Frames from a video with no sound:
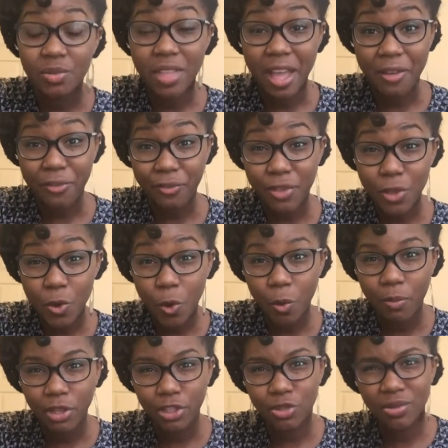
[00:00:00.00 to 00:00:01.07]
to that
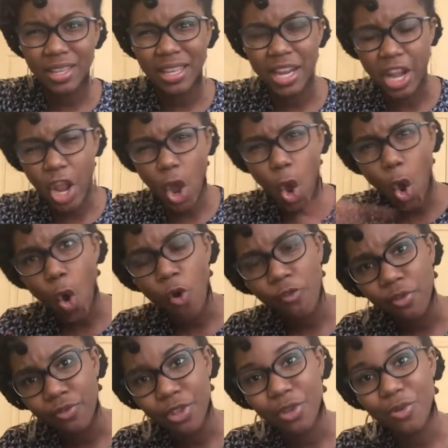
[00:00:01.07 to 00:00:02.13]
field, but you get an
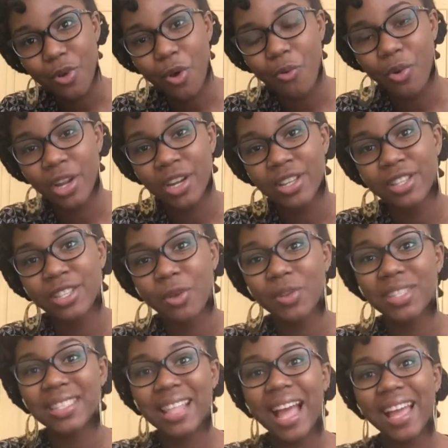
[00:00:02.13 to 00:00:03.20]
overview of what it is. So
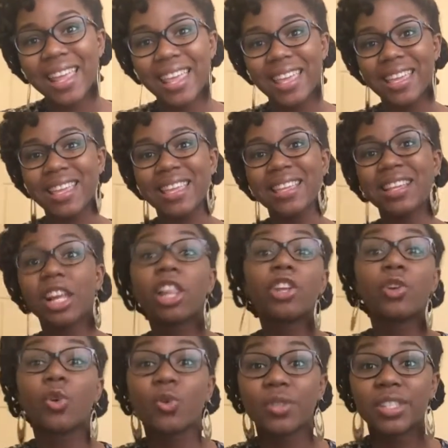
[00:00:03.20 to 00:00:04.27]
it's not a
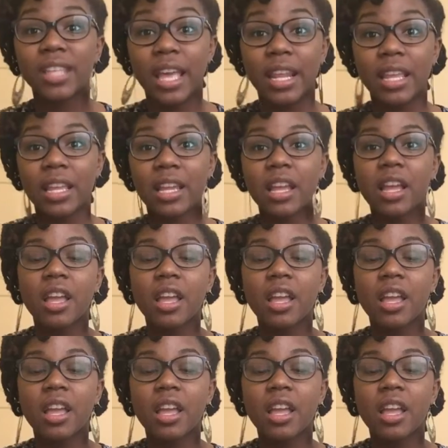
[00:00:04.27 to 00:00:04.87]
clinical setting.